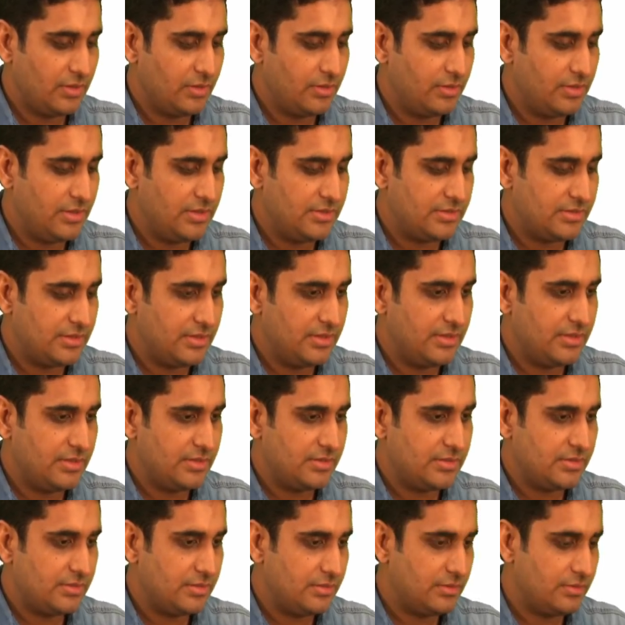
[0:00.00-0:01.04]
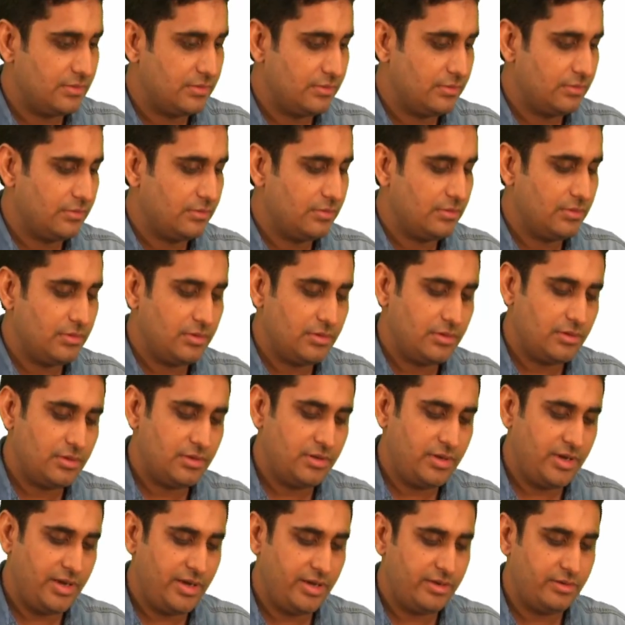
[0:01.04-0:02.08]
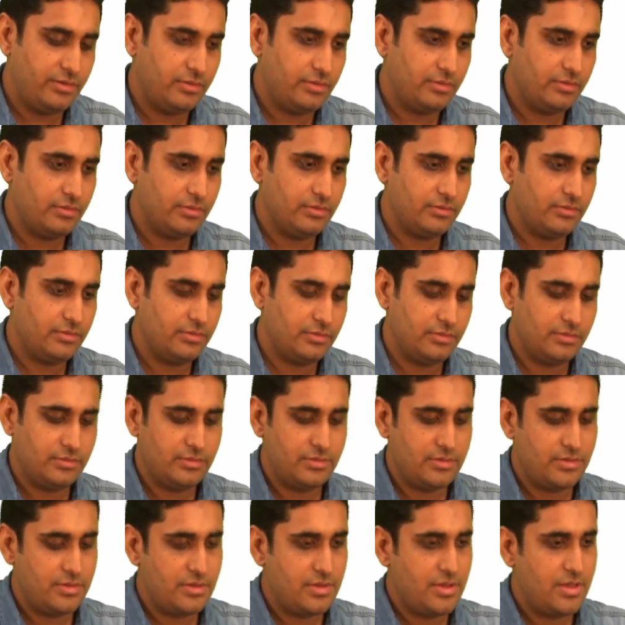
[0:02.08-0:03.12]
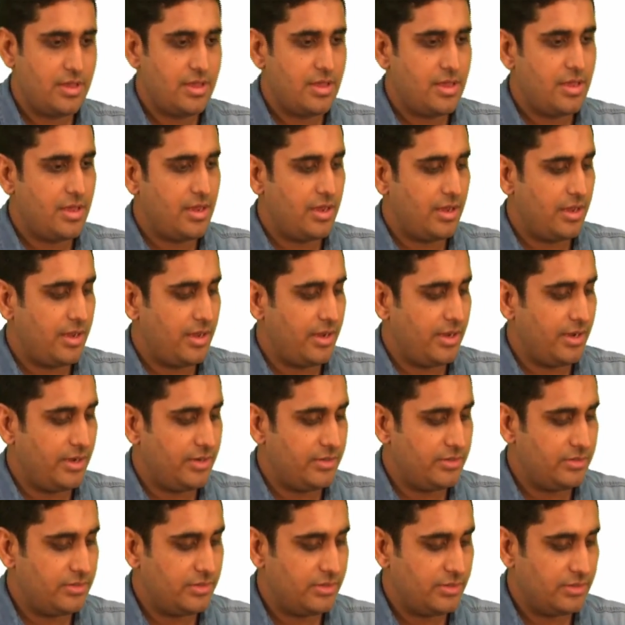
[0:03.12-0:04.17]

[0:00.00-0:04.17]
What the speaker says: This is a head, and